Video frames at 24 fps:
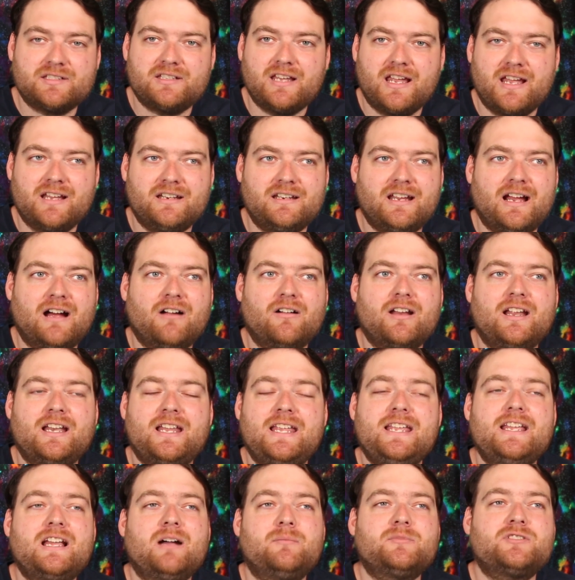the standout.
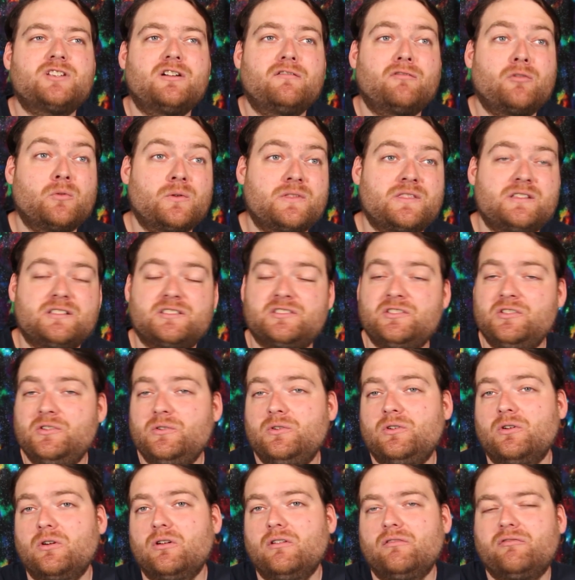And he comes over with this
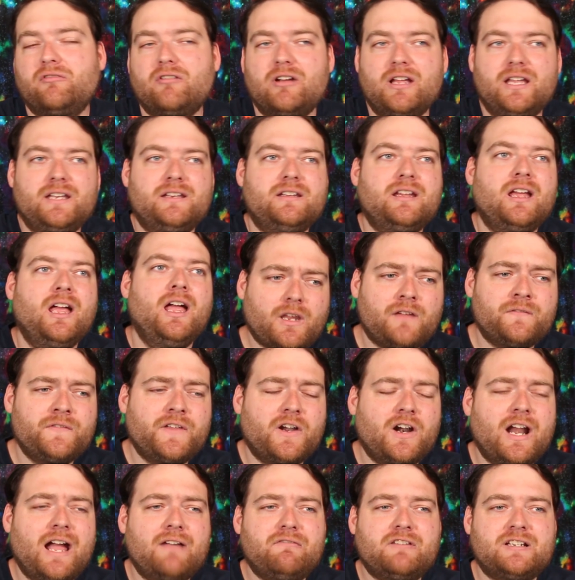new girlfriend.
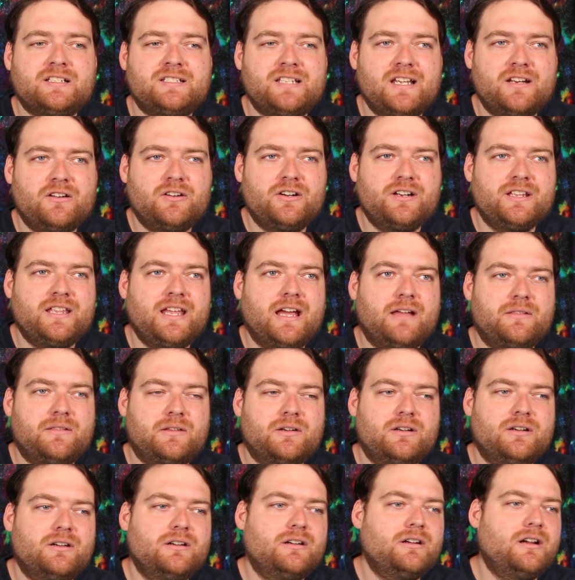They're having dinner
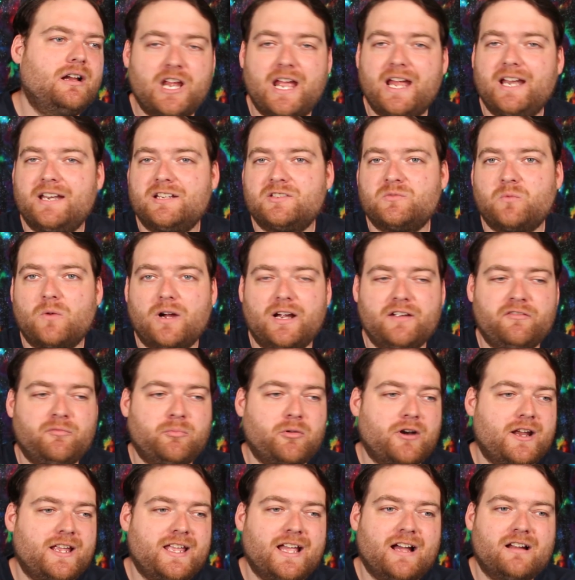together. Jay and his wife
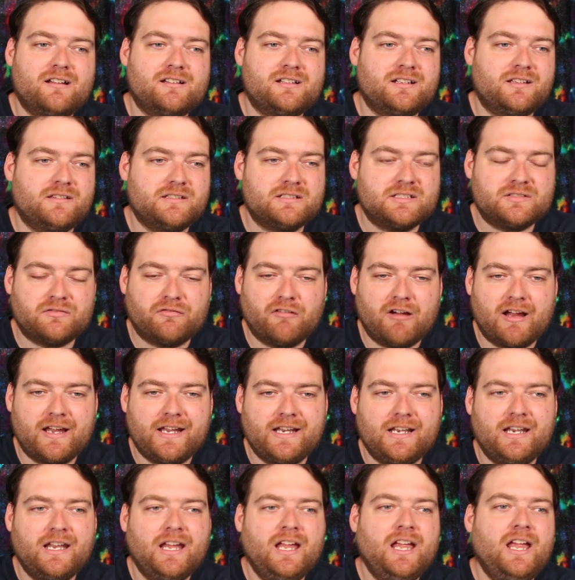break out into this
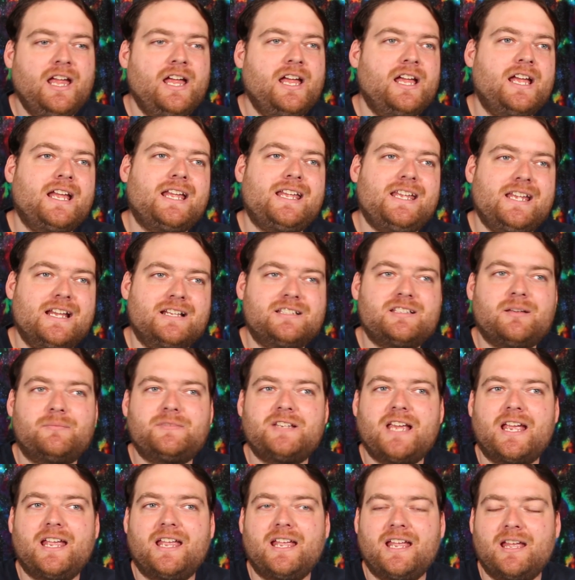fight. He ends up
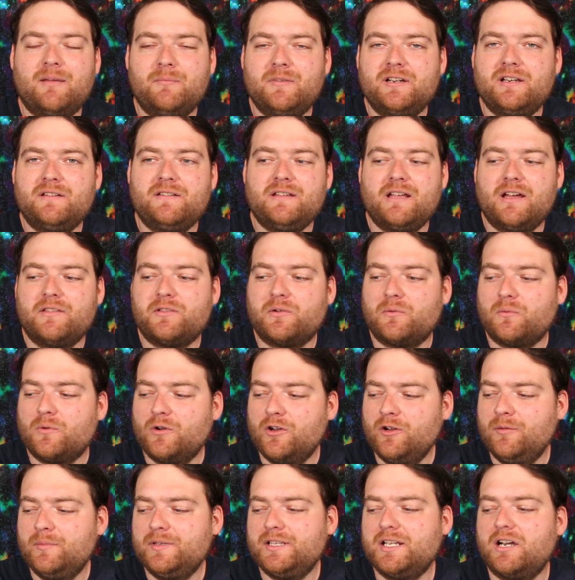taking him into the other
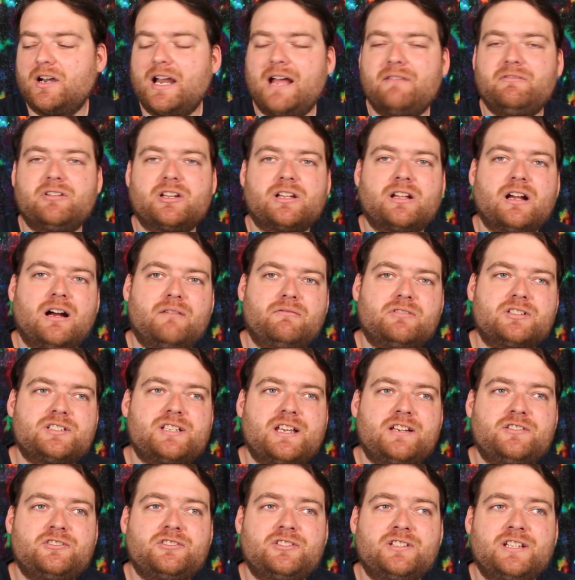room and they're having a
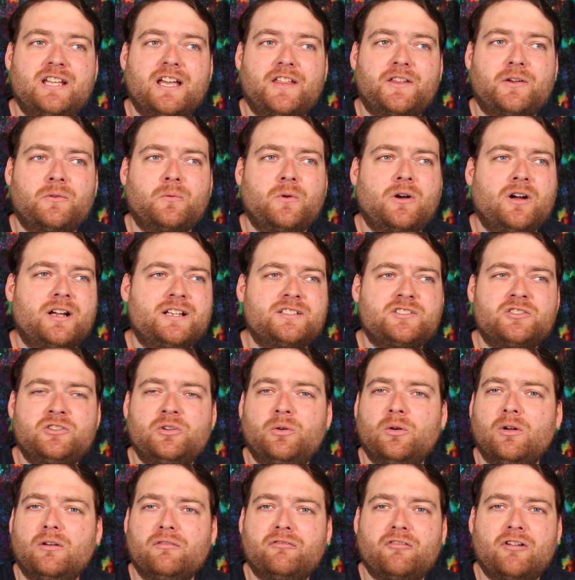conversation together while his
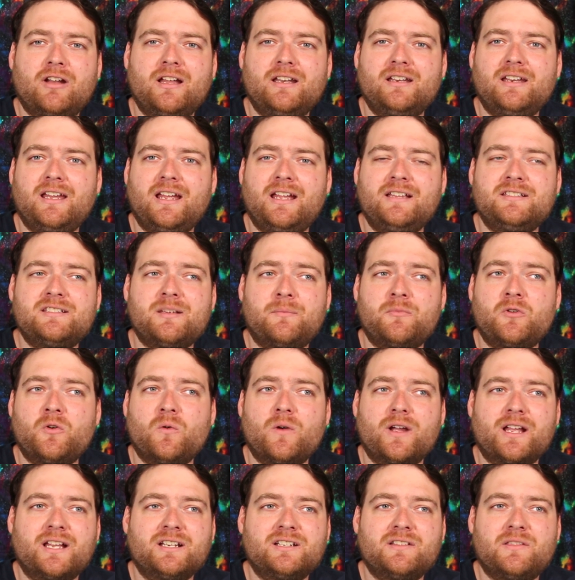girlfriend ends up
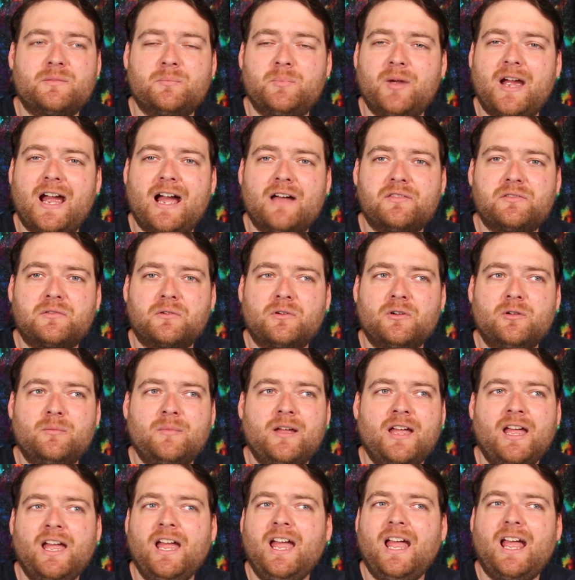going into the
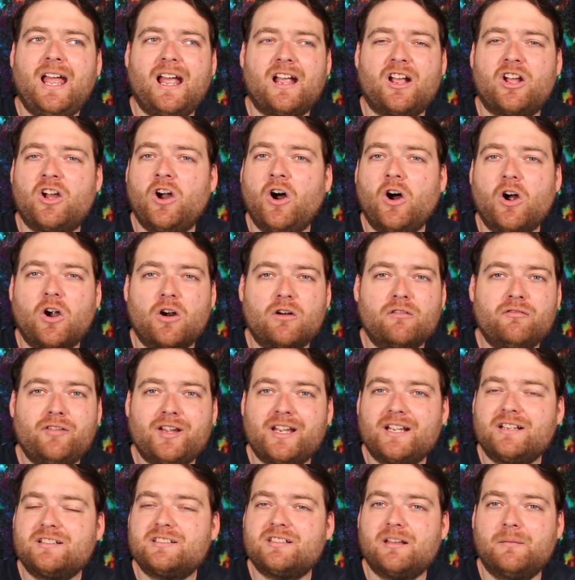bathroom and
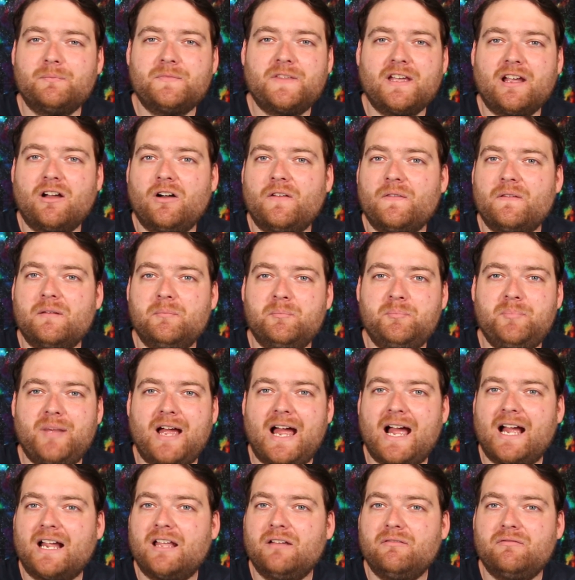carving something on the
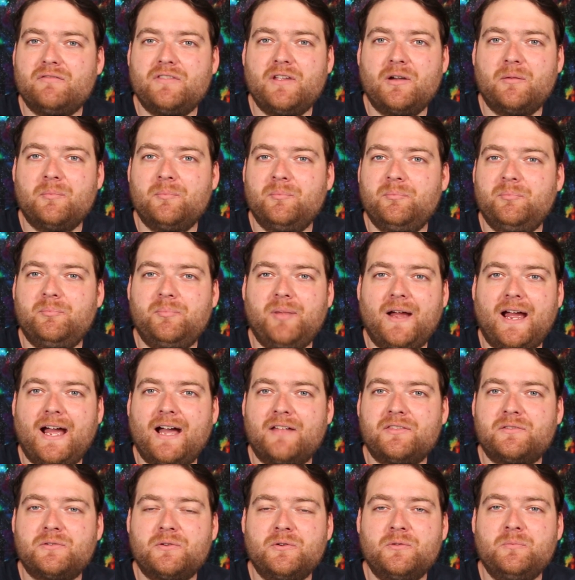back of their
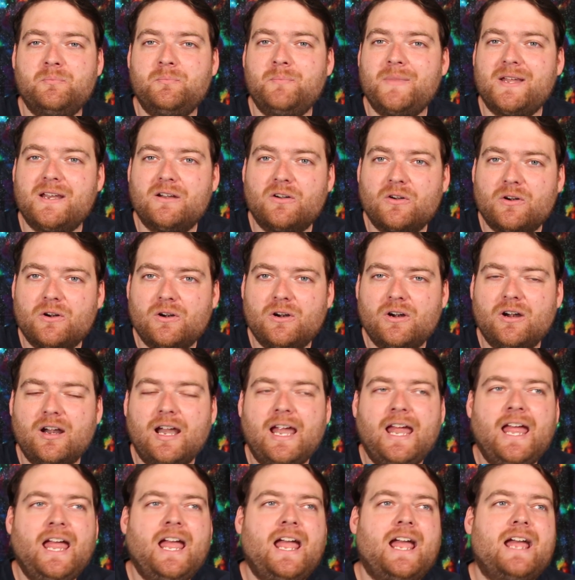bathroom
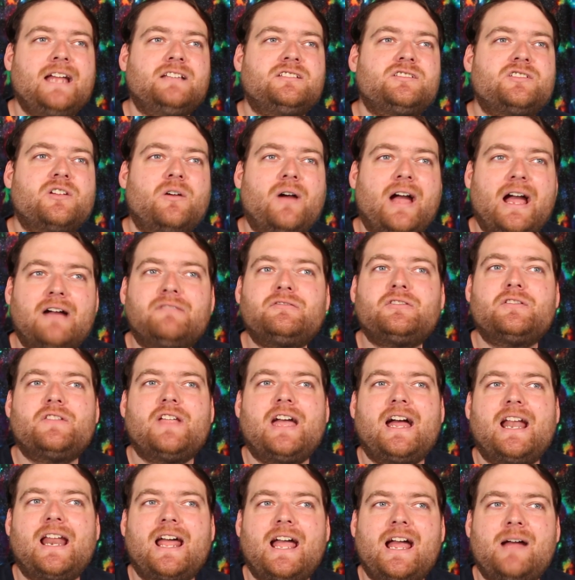mirror. And so after
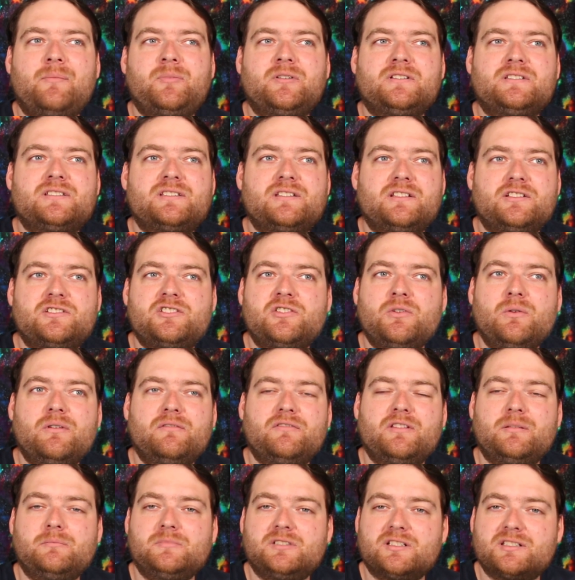that happens, the two
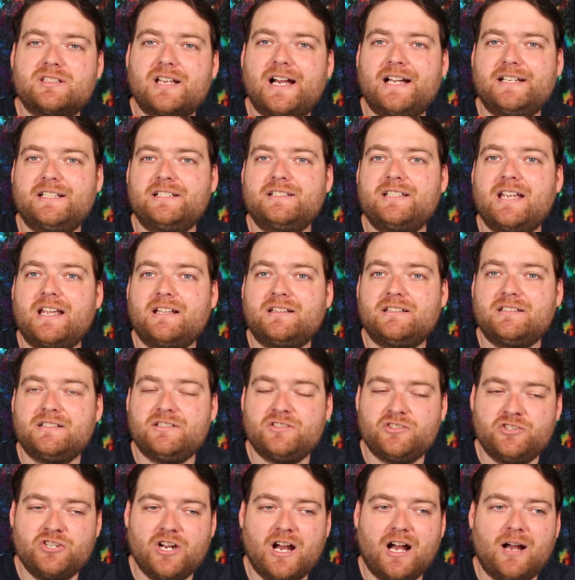of them decide to take
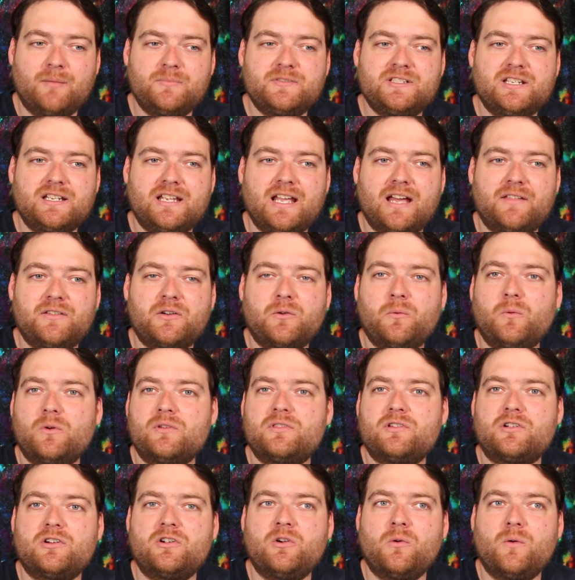these jobs together
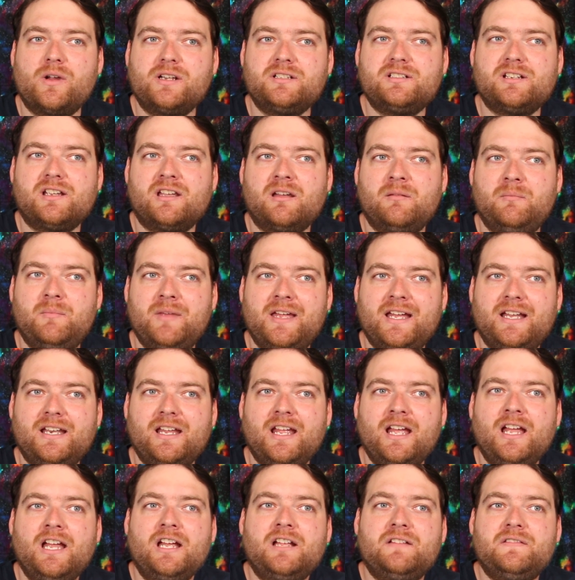where they're going to
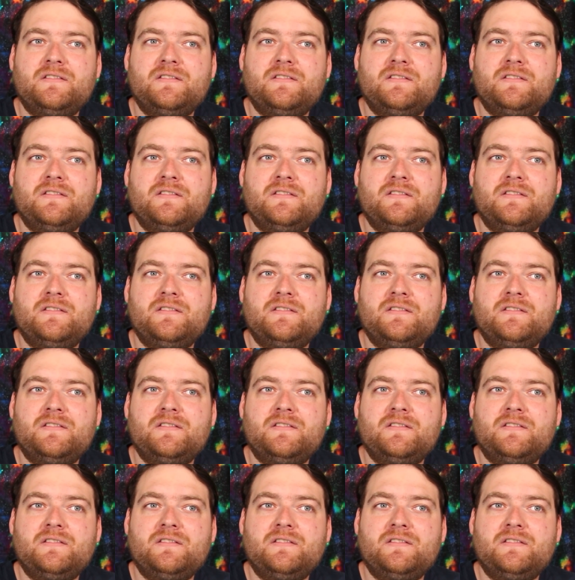commit